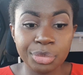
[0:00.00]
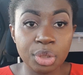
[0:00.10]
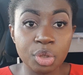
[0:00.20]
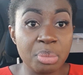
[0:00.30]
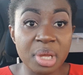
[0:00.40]

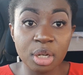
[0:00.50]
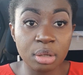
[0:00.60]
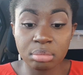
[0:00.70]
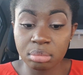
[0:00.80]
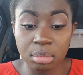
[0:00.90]
you may
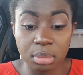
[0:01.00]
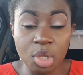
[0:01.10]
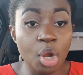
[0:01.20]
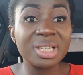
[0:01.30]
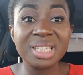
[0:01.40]

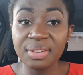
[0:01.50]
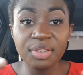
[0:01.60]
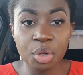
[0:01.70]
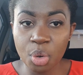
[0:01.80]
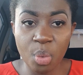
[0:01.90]
not
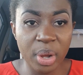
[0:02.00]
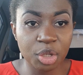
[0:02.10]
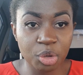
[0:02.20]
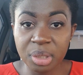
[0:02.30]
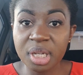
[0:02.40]
even know when
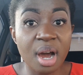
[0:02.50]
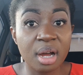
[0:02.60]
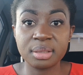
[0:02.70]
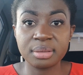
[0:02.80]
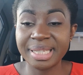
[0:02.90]
you'll be
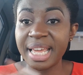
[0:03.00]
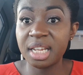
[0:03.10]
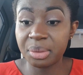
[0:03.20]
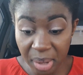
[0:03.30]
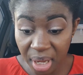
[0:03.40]
gone,
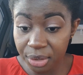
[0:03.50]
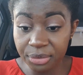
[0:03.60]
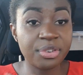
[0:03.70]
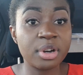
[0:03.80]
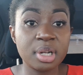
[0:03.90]
dead, buried,
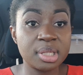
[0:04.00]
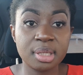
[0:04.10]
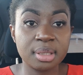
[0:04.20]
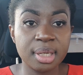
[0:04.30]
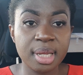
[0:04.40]

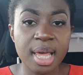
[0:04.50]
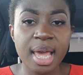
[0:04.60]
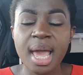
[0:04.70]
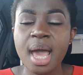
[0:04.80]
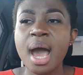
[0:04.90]
forgotten.
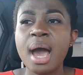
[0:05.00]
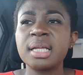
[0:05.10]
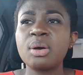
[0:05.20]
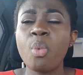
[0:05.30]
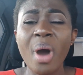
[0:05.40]

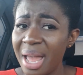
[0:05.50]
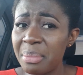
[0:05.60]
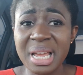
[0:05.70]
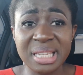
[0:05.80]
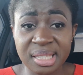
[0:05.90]
Why
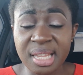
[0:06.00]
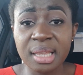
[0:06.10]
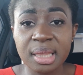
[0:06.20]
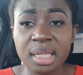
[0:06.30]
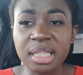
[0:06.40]
am I
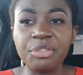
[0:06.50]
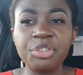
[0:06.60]
saying this? I've